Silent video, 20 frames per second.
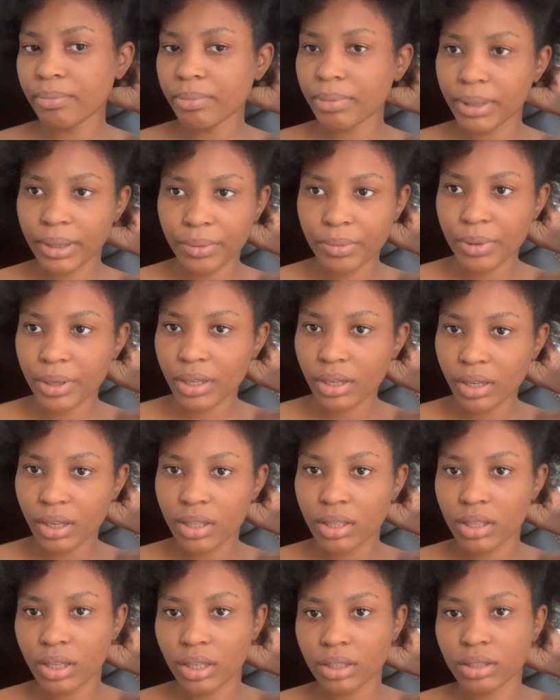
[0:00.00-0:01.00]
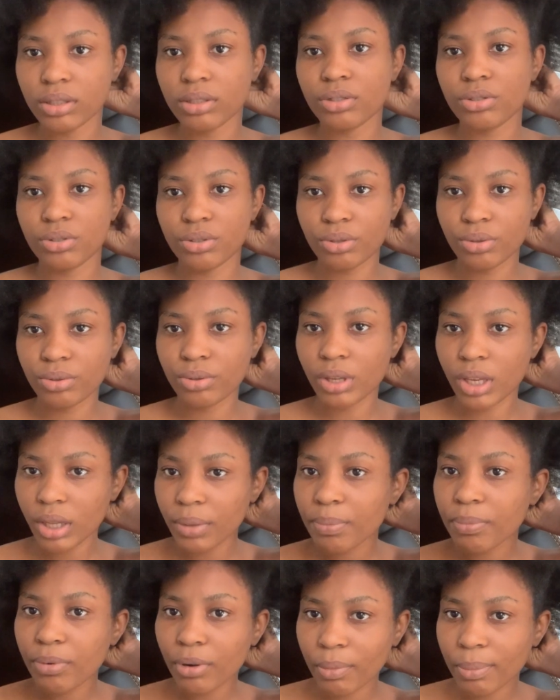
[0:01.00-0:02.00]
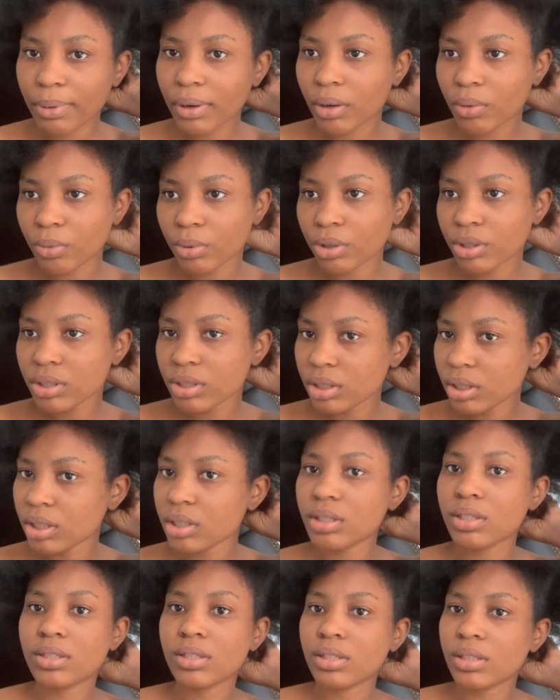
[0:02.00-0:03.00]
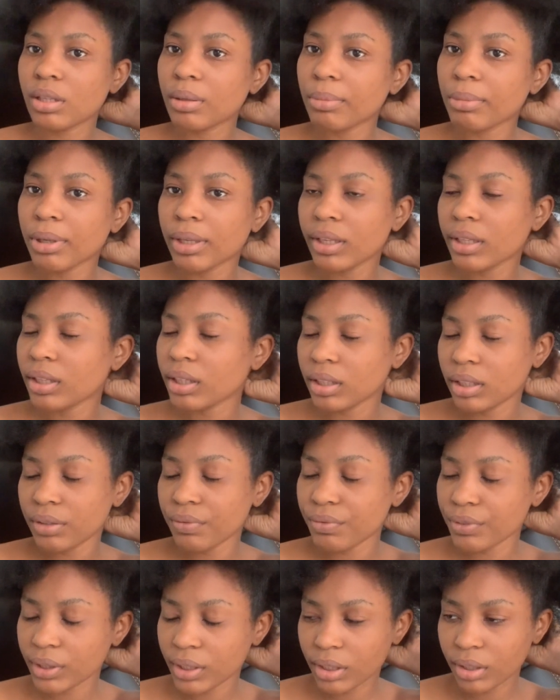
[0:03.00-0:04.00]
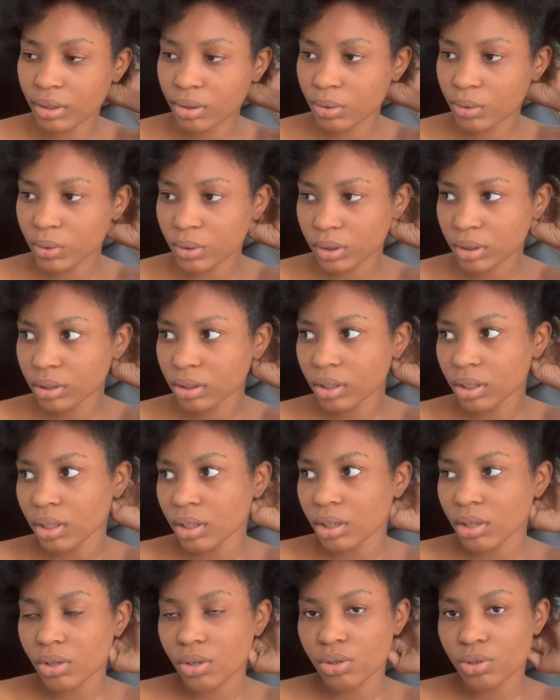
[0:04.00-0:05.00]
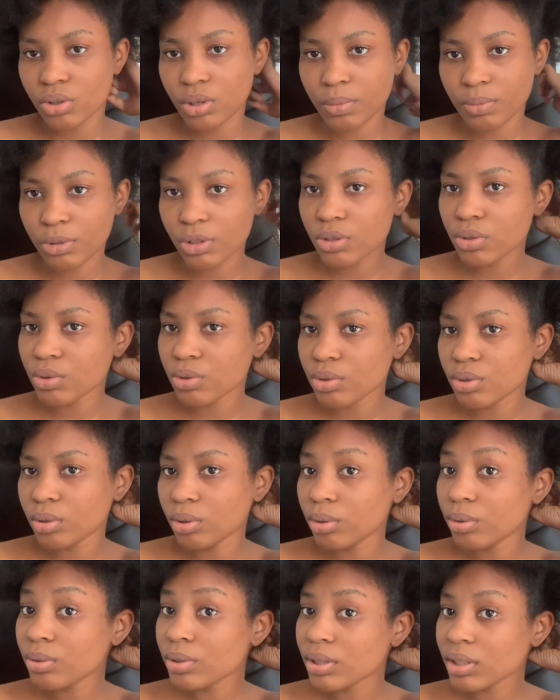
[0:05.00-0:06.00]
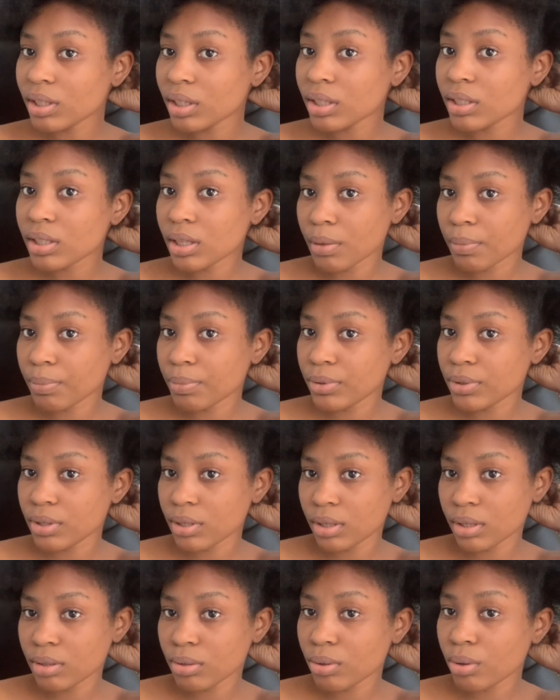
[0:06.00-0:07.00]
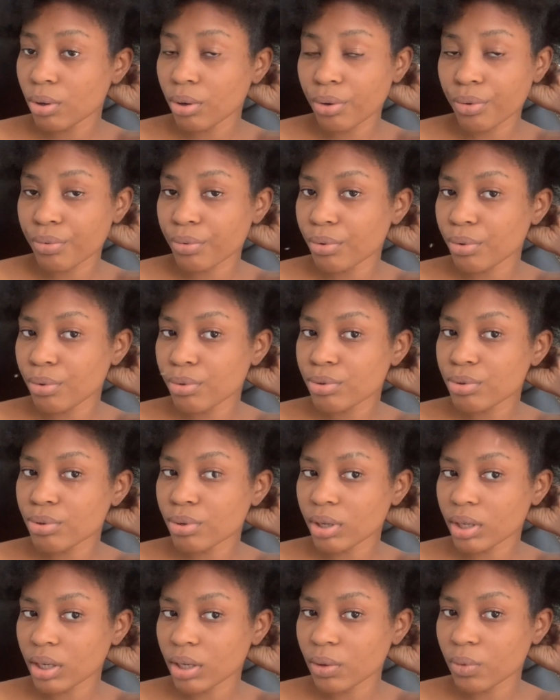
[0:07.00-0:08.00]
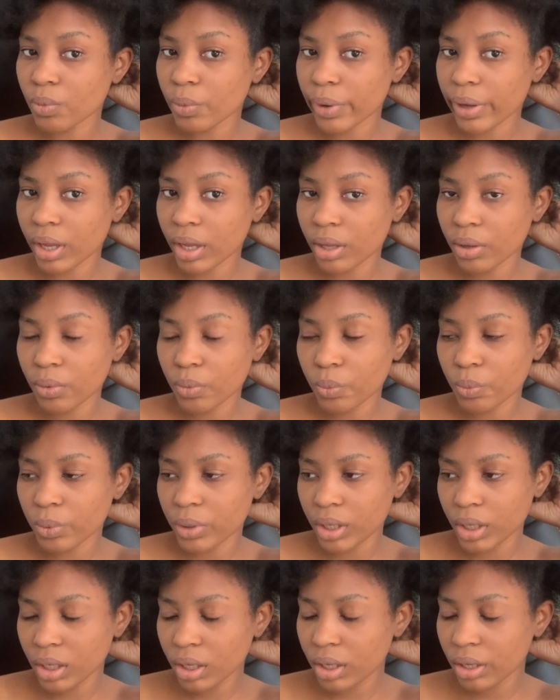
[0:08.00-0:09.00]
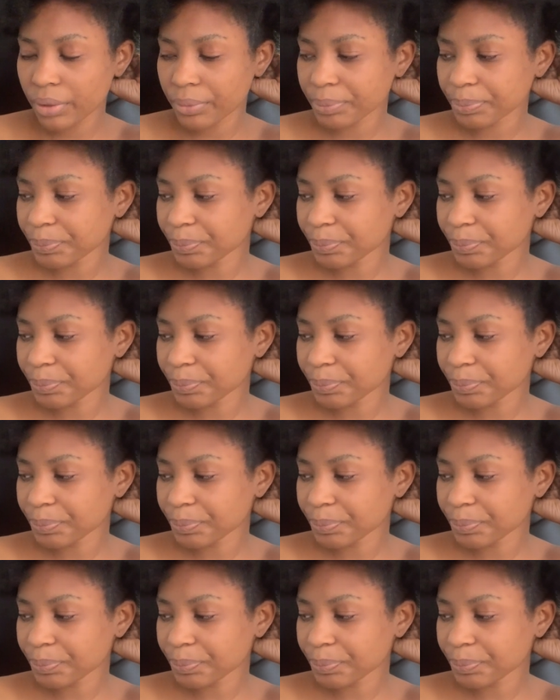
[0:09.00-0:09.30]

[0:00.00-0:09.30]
by weekend and get proper washing, steaming, and everything done. So I'm just going to lose this and put it into cornrows so I can wear a wig.